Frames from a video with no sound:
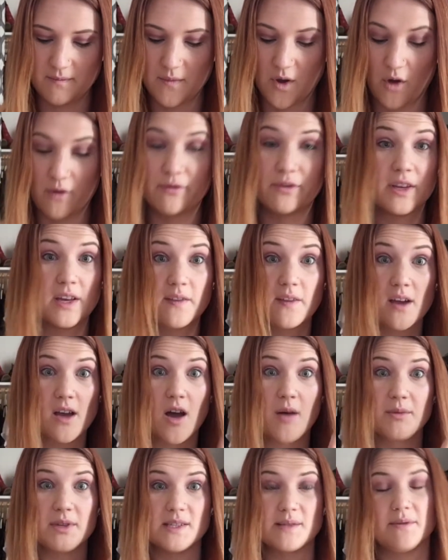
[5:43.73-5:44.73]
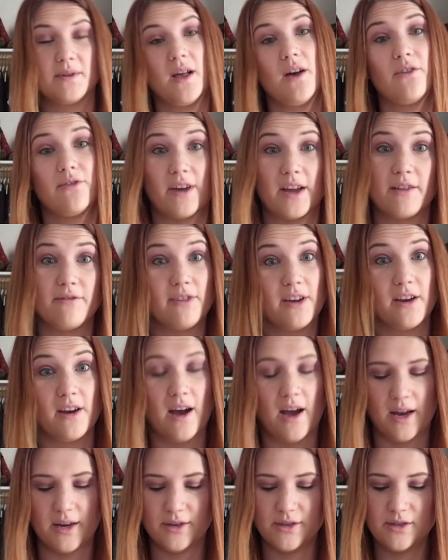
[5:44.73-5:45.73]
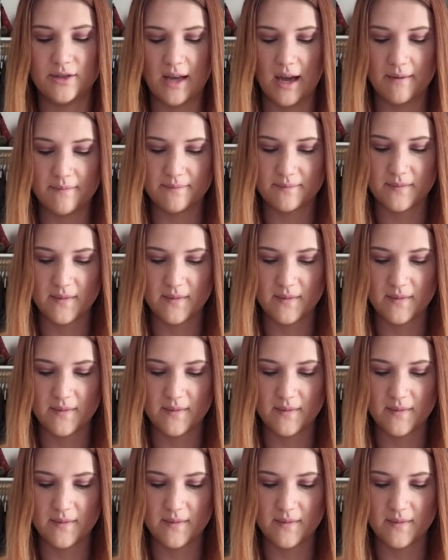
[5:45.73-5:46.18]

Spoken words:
Hopefully in the comments below if I can figure out how to do that.